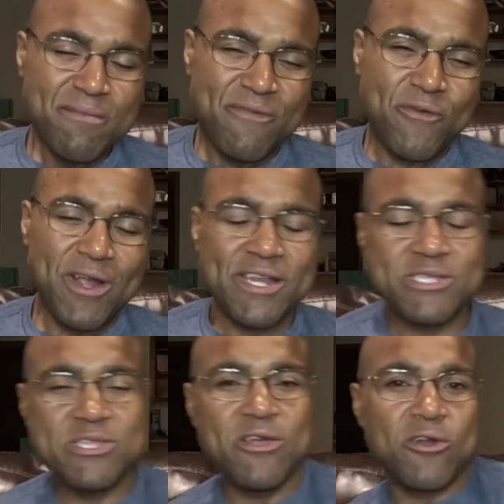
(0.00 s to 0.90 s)
before I get
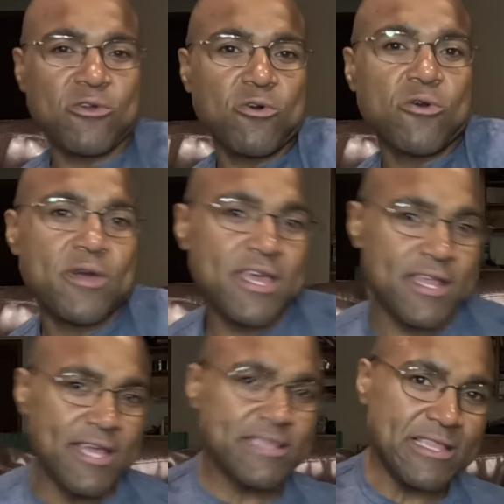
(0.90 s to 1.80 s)
into the article, go ahead,
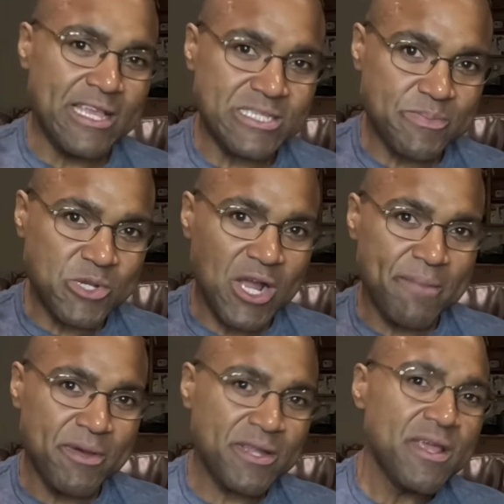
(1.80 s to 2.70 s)
hit the like,
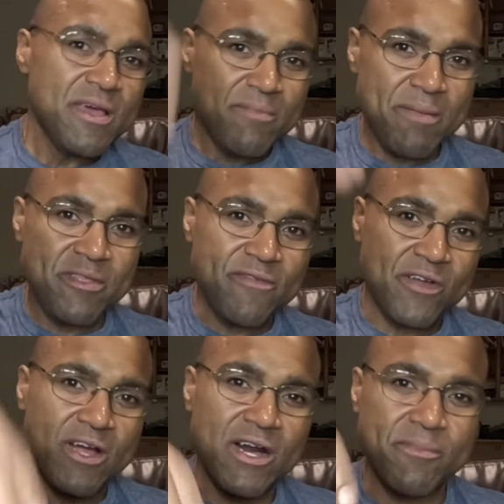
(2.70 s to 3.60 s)
subscribe button, maybe leave a
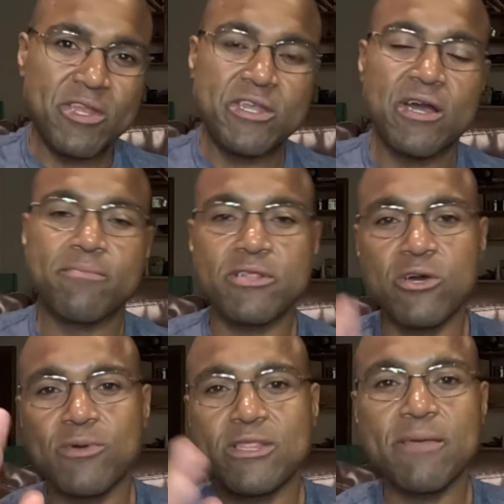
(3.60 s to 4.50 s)
comment down
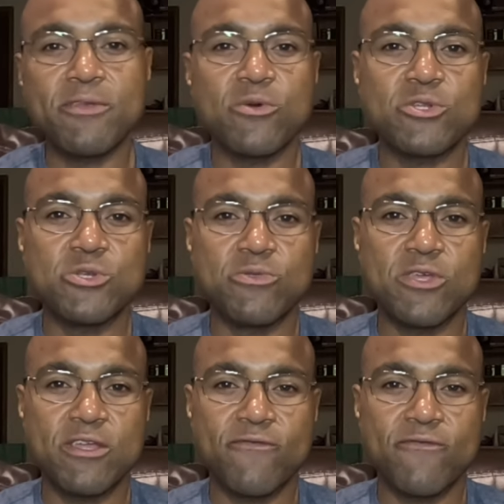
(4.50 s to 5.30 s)
below and let me know what you think.